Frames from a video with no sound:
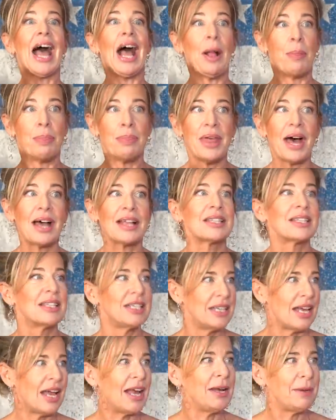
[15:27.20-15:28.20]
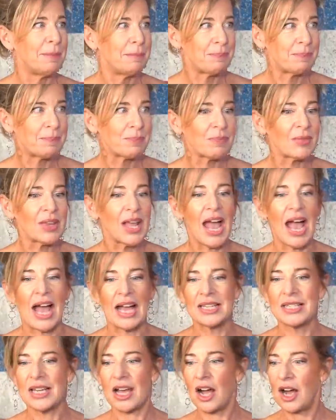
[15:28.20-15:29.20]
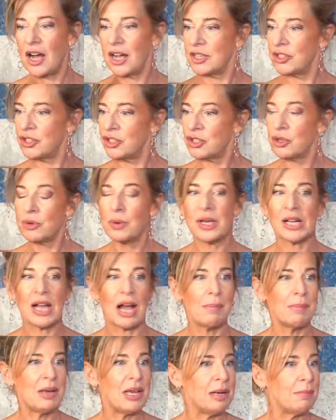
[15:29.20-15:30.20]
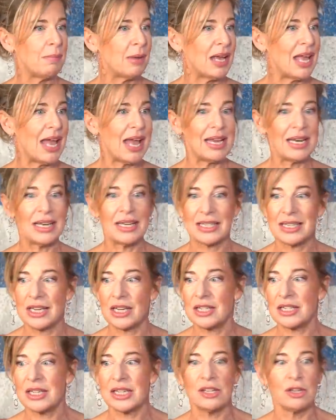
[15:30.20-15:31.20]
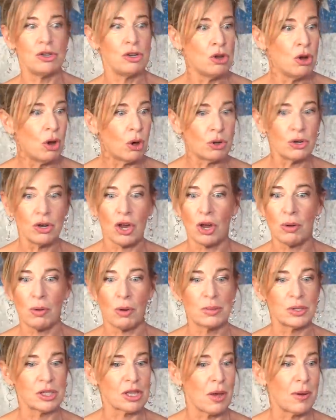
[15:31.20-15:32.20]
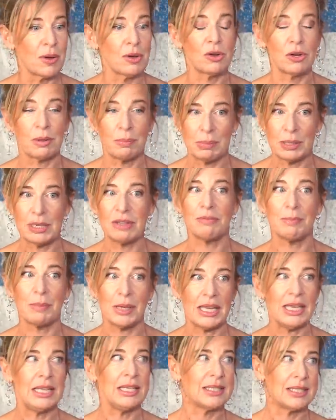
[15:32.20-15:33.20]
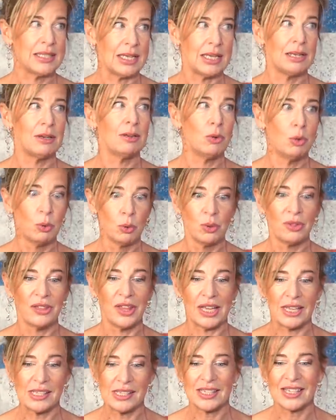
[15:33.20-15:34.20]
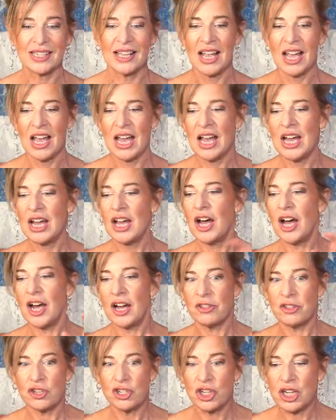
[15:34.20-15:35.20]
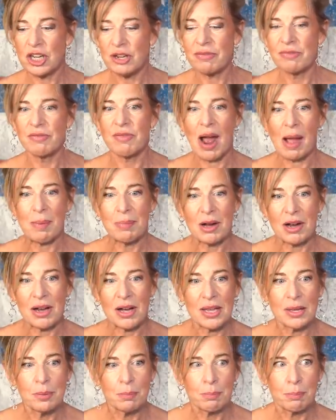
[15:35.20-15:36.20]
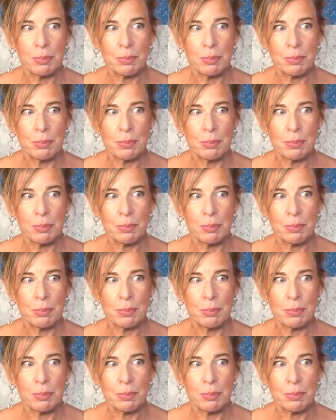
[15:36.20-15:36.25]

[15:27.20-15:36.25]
And that's the day. And I saw it come in. My editor did not know what was going on, and believe me, he's seen all things. Uh, the chief rabbi,